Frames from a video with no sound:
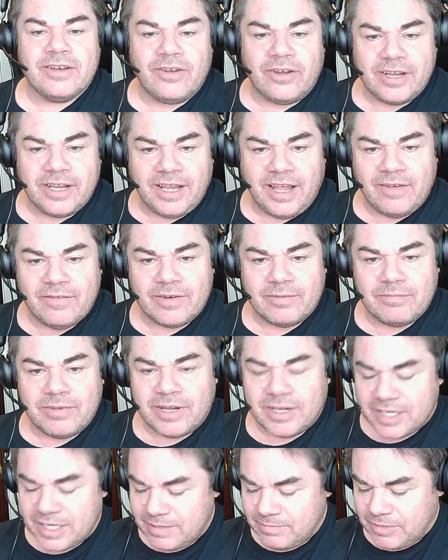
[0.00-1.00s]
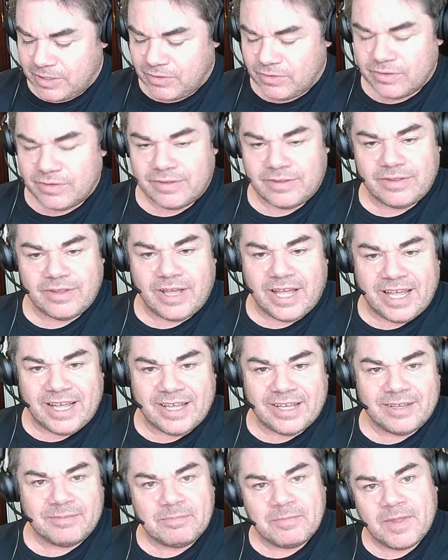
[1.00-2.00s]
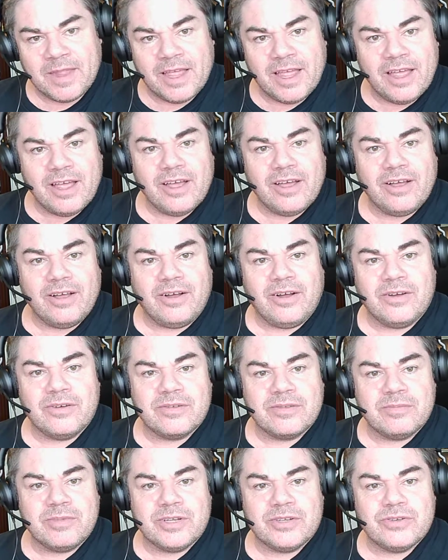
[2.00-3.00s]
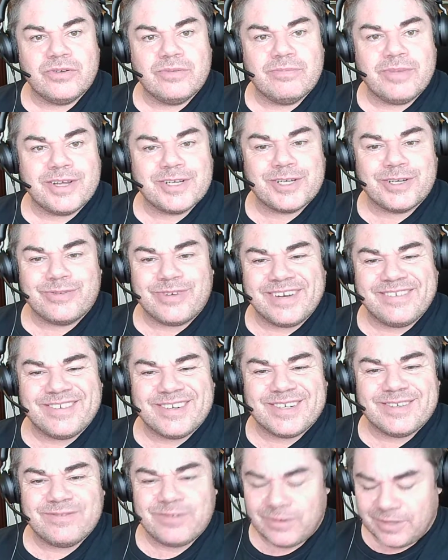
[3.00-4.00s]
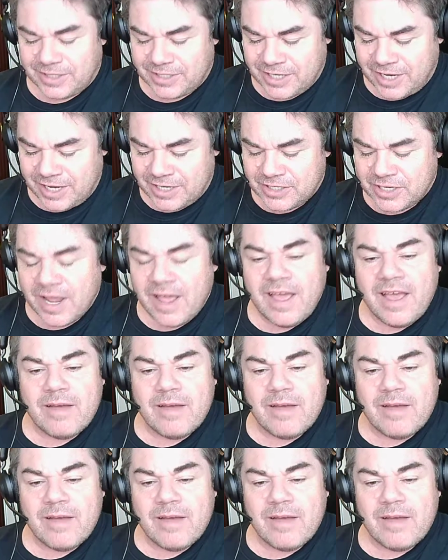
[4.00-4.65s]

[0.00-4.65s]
I have it plugged in because I was a bit too impatient to wait for it to fully charge.